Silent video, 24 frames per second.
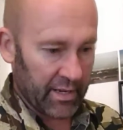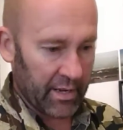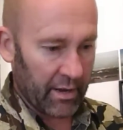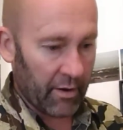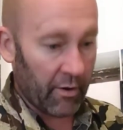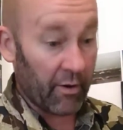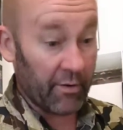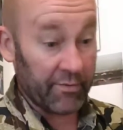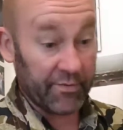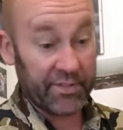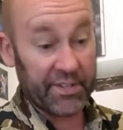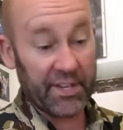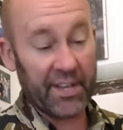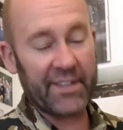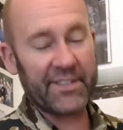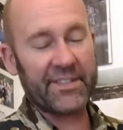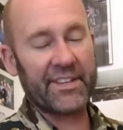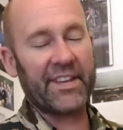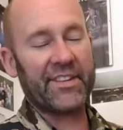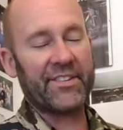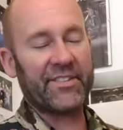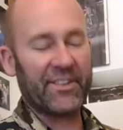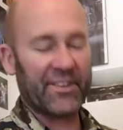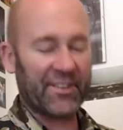Oh,
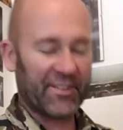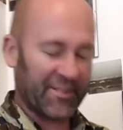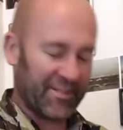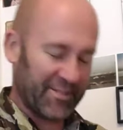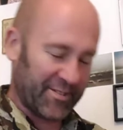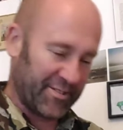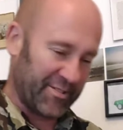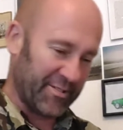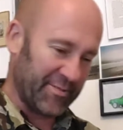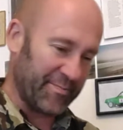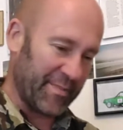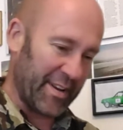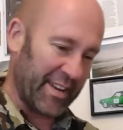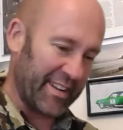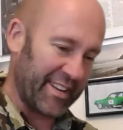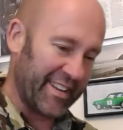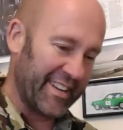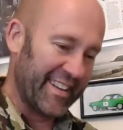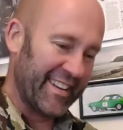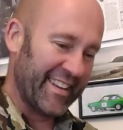said the chords, doesn't matter.